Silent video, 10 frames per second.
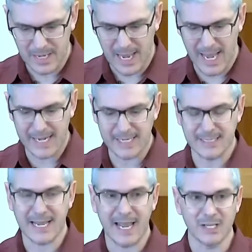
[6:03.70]
and
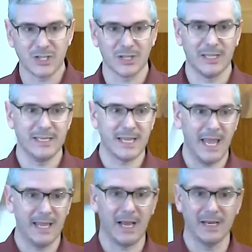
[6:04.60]
intentionally
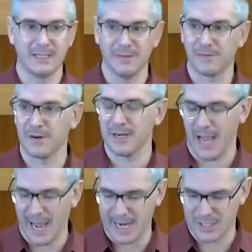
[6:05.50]
take a different
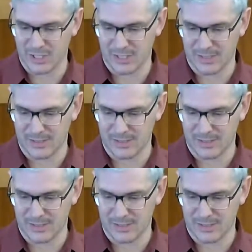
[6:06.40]
action.